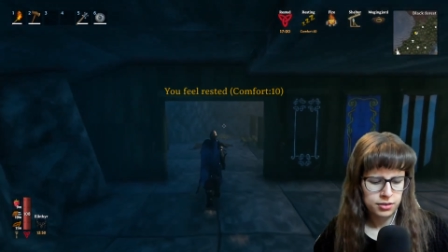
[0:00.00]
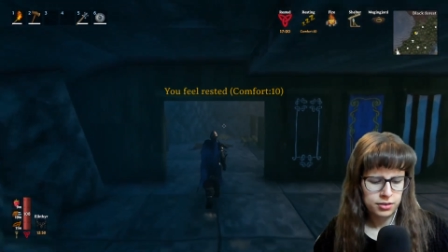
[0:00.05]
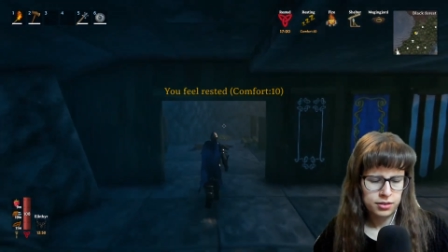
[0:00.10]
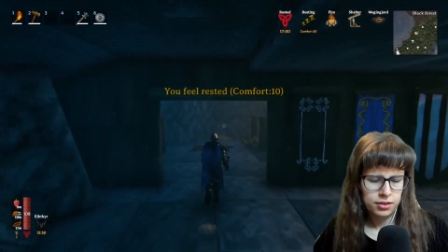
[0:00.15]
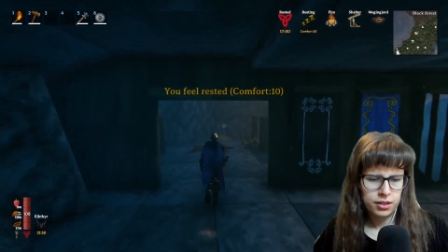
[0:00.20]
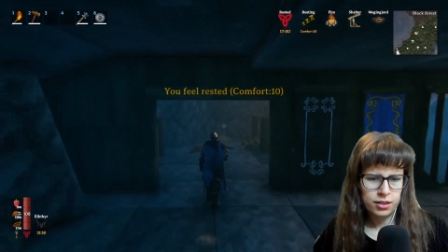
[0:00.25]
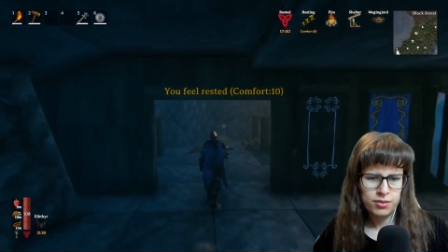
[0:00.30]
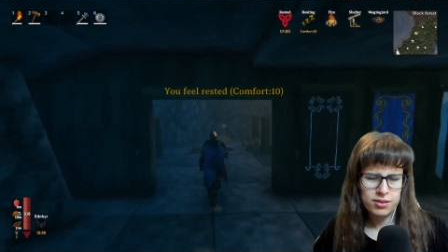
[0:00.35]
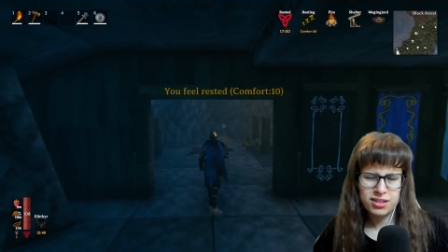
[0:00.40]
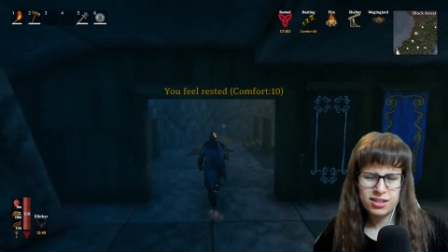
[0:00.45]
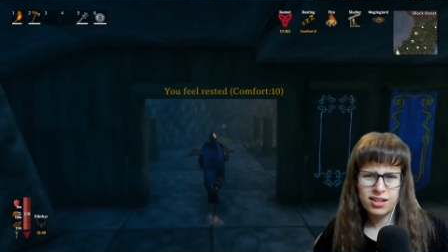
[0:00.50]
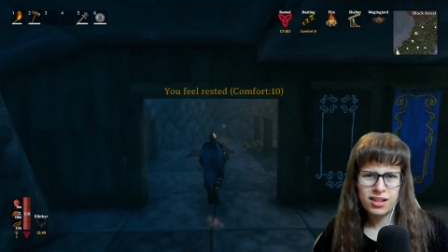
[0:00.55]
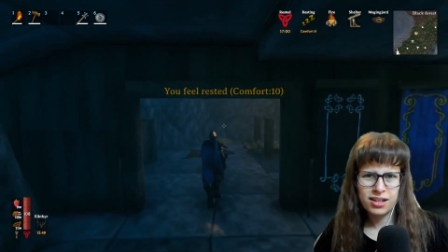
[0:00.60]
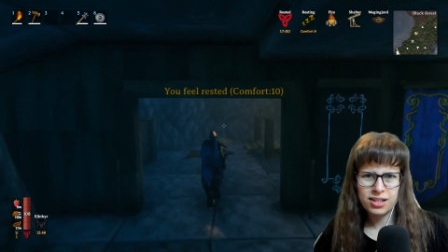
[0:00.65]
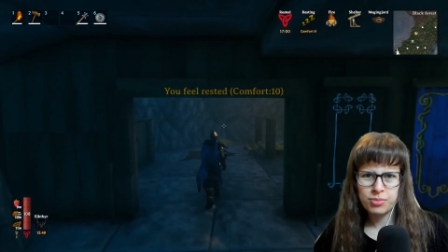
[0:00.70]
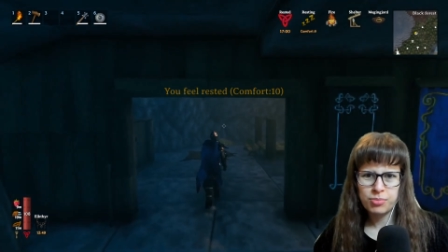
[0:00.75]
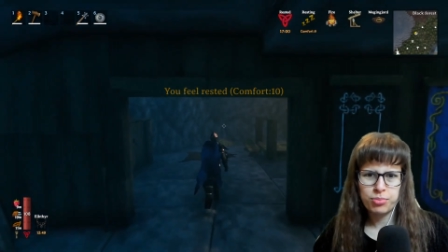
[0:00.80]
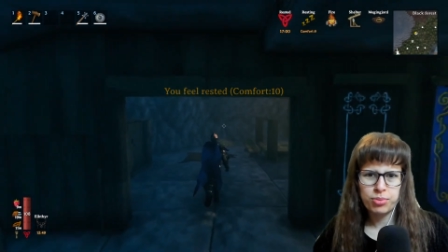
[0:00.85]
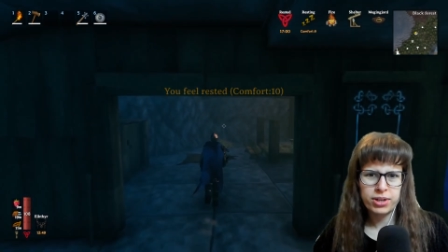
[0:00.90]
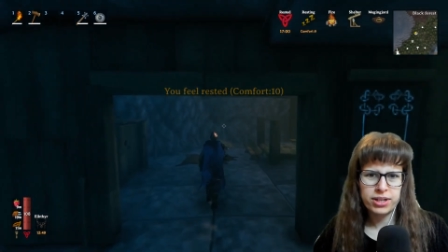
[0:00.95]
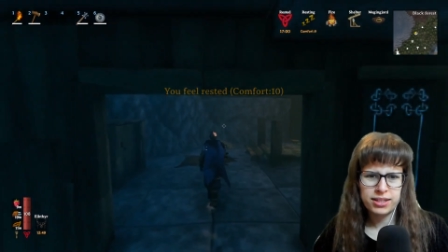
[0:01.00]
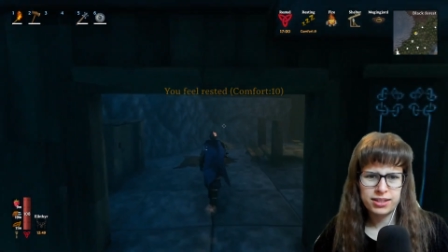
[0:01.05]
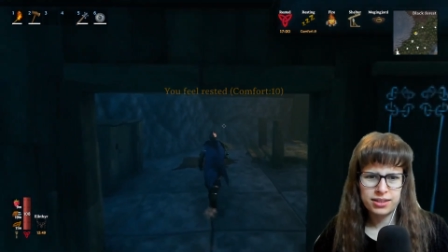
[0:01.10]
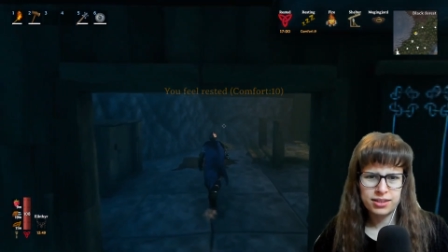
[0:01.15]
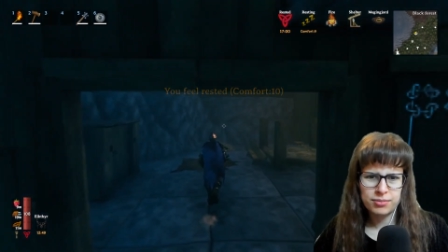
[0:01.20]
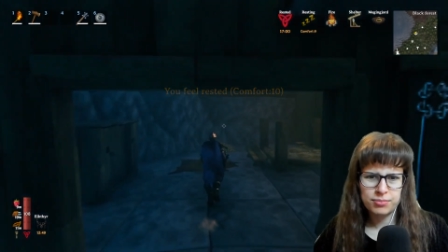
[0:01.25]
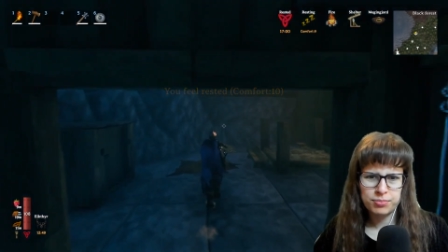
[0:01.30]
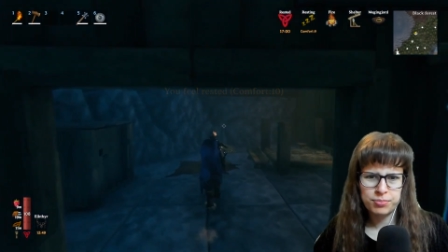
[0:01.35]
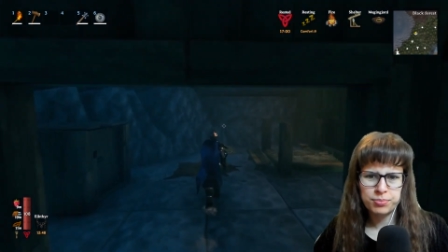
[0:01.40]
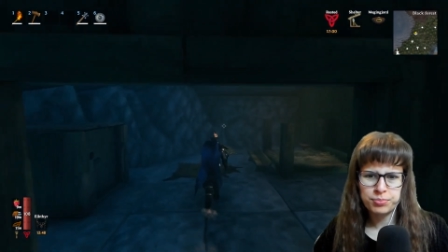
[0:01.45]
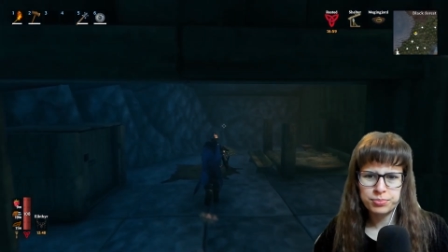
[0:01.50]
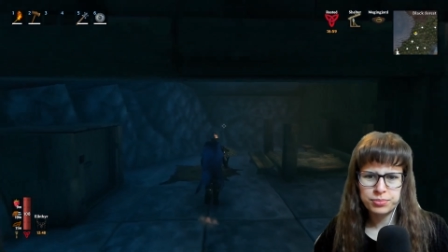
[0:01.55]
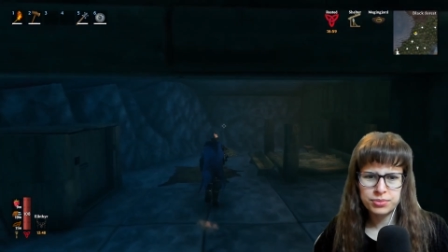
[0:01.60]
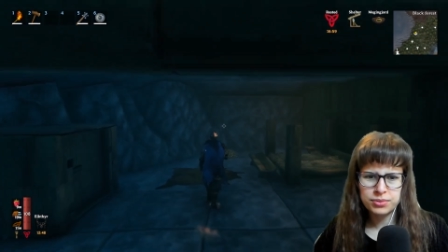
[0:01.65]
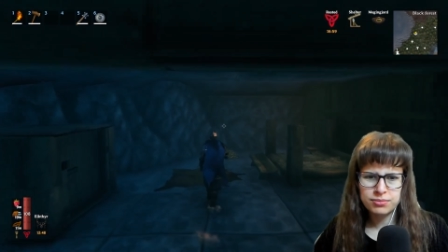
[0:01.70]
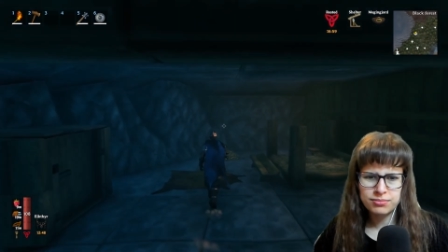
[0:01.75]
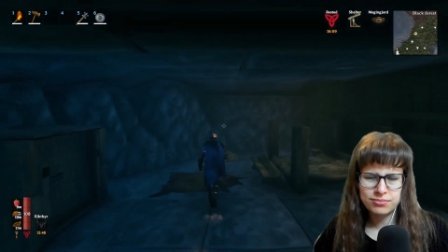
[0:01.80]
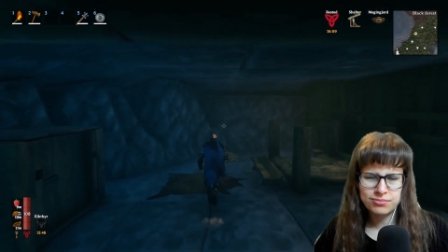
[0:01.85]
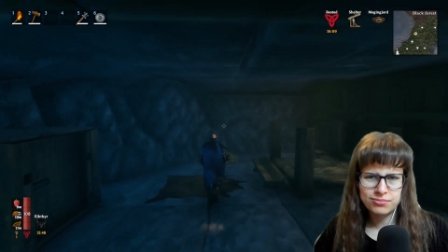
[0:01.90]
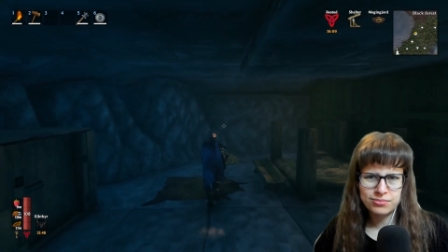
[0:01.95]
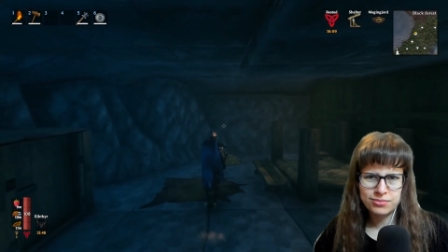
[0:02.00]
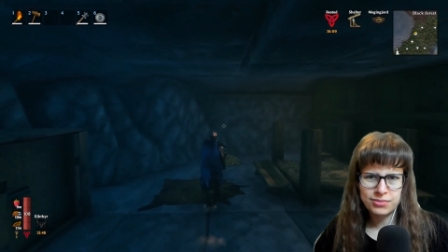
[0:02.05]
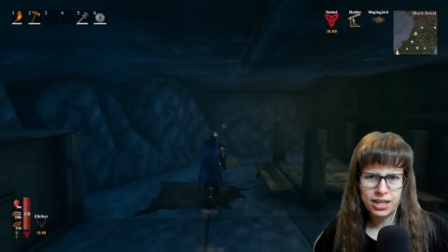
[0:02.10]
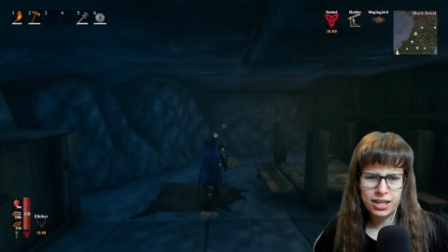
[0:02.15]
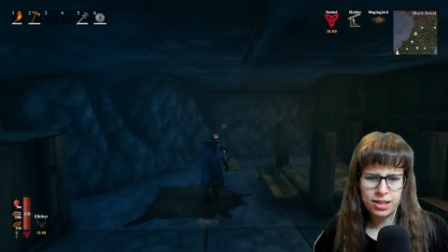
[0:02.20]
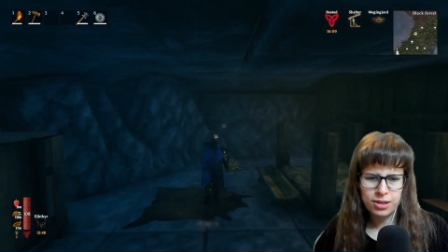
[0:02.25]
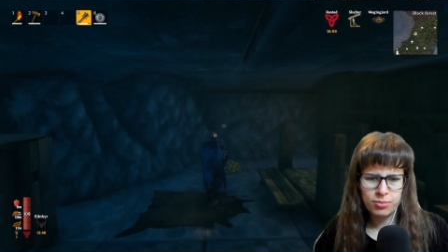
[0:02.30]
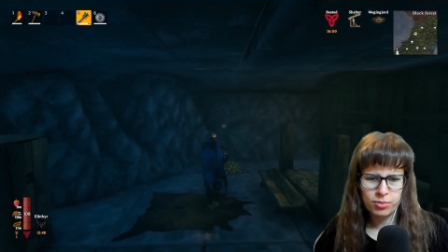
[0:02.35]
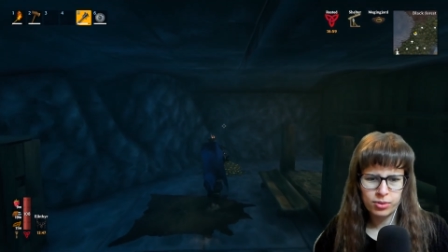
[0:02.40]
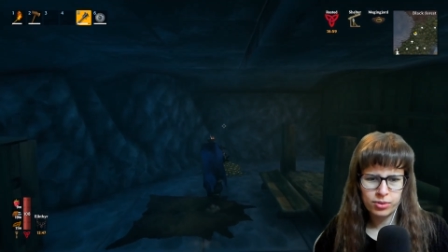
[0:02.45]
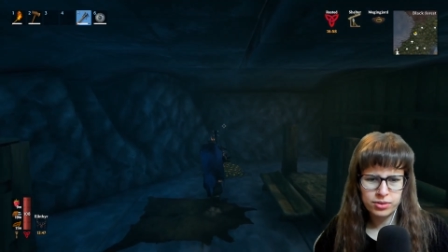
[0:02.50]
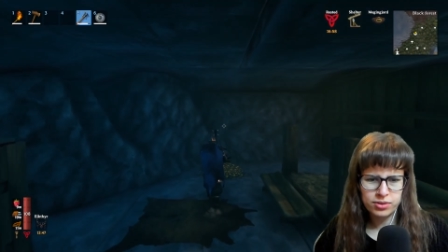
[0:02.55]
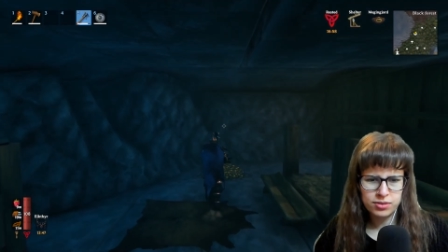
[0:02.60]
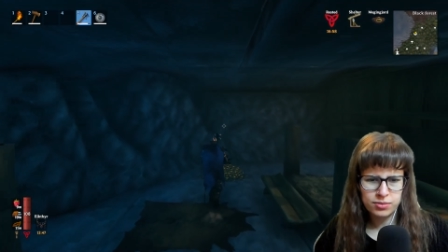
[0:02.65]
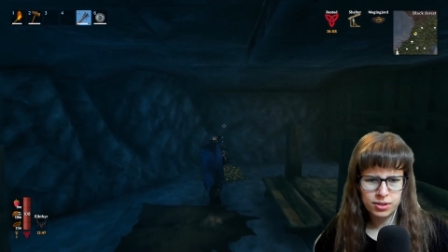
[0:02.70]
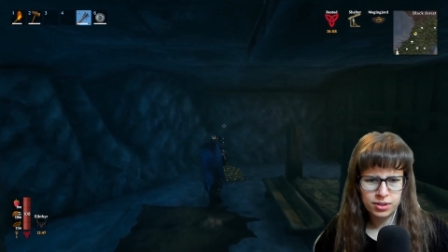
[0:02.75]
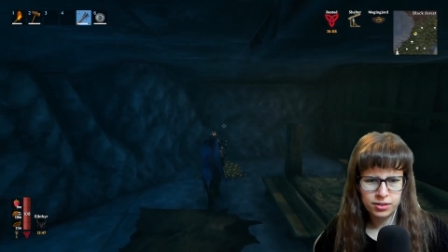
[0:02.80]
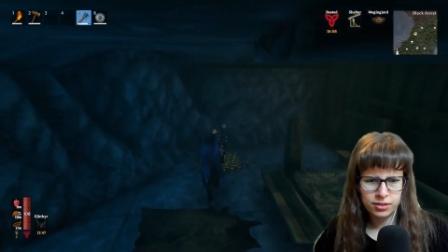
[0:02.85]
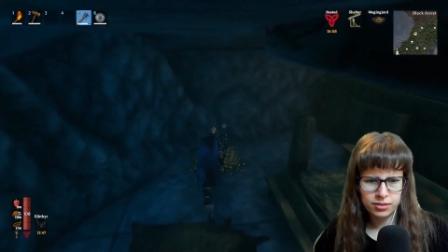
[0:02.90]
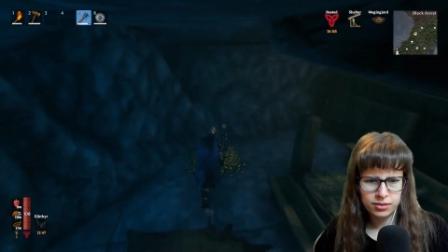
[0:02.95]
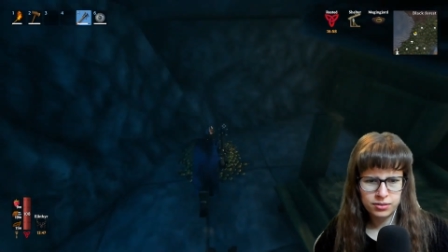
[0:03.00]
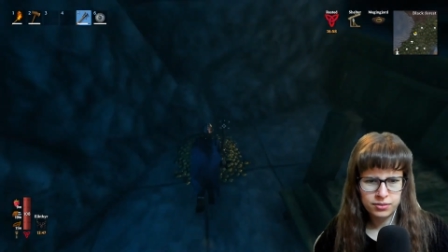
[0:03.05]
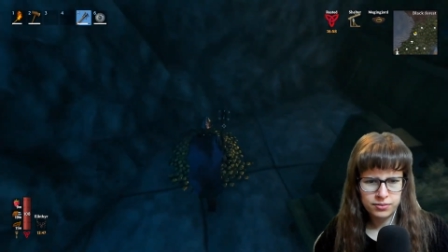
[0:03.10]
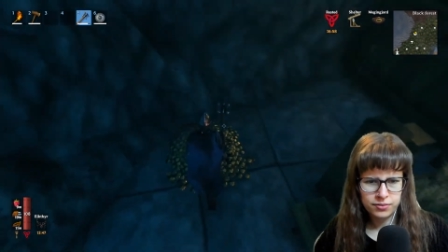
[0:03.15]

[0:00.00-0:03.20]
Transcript: Otherwise, I'll end up breaking the table as well.